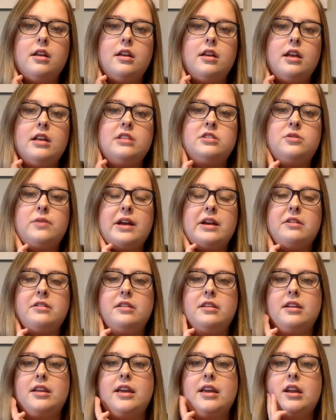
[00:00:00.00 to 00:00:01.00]
and so I
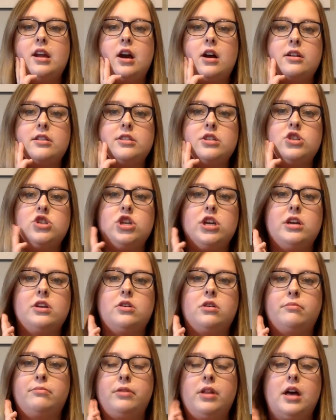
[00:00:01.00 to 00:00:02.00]
couldn't get oxygen
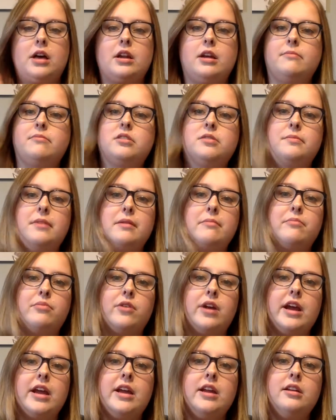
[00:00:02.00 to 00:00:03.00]
or blood up to my
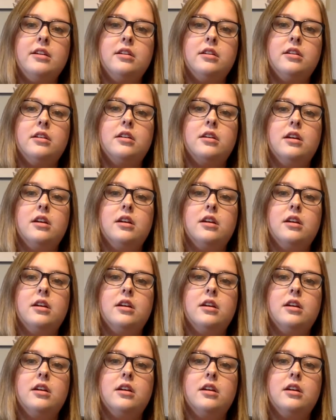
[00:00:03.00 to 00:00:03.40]
brain.